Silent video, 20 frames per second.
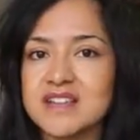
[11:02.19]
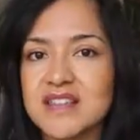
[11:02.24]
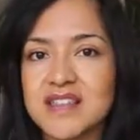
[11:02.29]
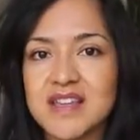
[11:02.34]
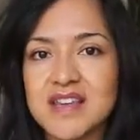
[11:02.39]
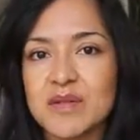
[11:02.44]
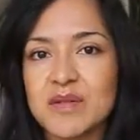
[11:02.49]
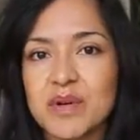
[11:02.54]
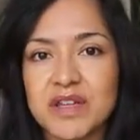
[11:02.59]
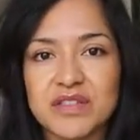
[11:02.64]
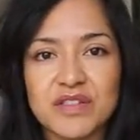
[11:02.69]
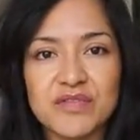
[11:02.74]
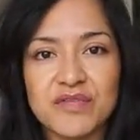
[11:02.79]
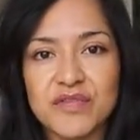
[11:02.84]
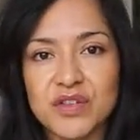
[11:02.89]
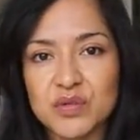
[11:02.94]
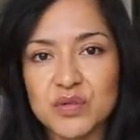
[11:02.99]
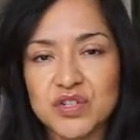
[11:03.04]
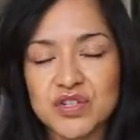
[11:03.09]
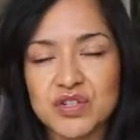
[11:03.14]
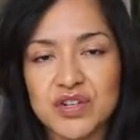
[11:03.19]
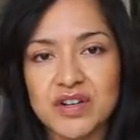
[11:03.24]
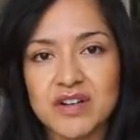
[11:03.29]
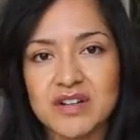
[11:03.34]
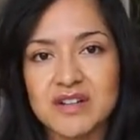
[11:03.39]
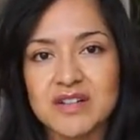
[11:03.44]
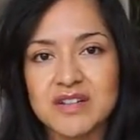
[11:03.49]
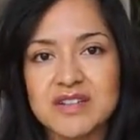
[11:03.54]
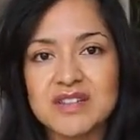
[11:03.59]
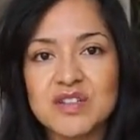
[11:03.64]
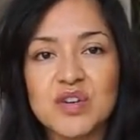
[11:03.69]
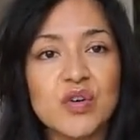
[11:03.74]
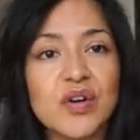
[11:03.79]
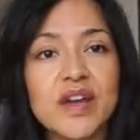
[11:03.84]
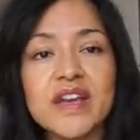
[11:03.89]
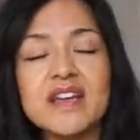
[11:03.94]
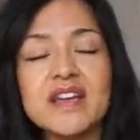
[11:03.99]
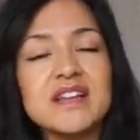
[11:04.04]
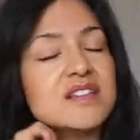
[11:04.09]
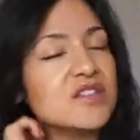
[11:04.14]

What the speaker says: to think about the future. It's great.